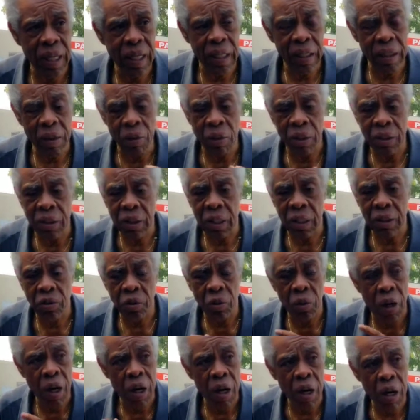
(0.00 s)
yeah, the Lord says
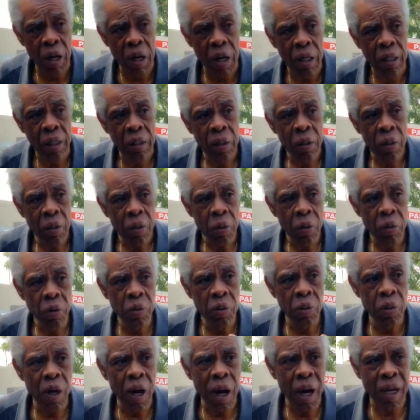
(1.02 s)
you are who
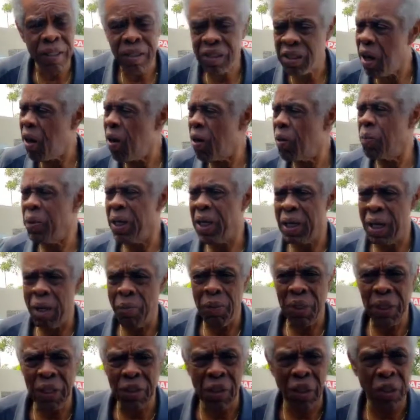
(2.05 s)
you are. He said, oh man,
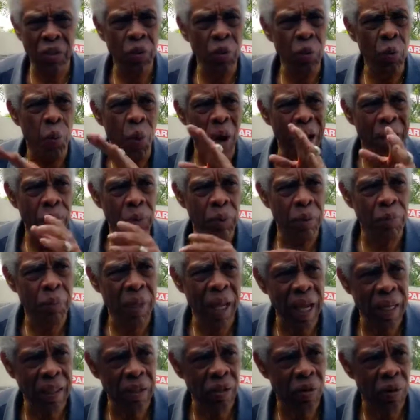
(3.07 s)
that means that you white with
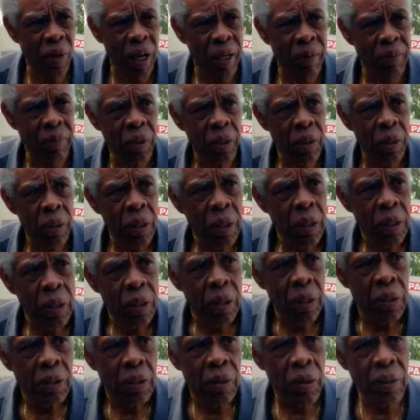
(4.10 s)
black
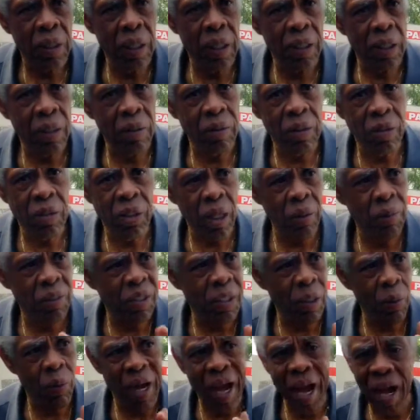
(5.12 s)
stripes. so then Zebra
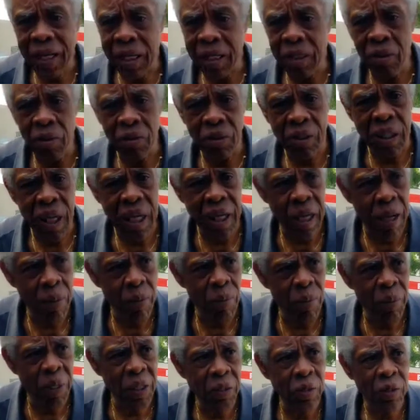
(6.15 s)
said, well, how can you say that?
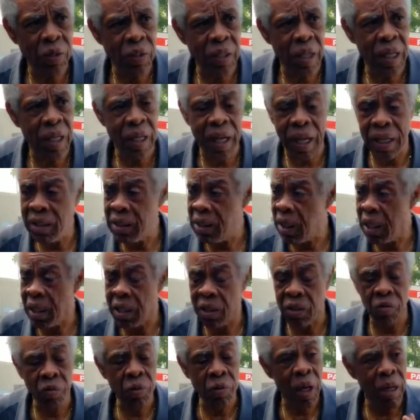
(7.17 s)
What makes you say that? He said,
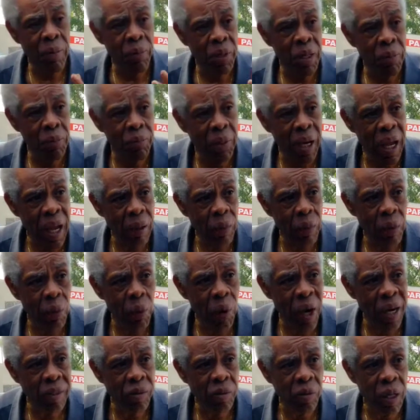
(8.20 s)
because you had been black with
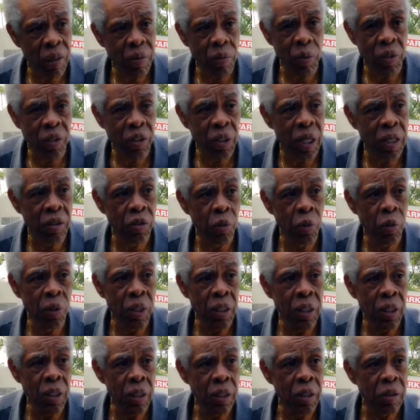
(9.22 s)
white stripes, you would said you
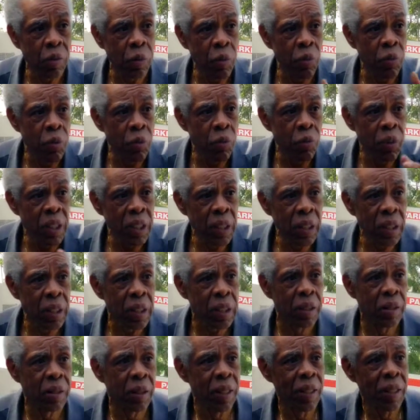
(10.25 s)
is who
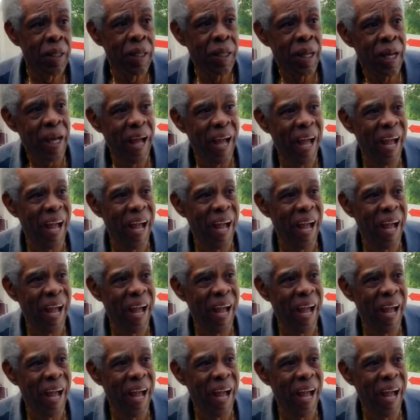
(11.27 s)
you is.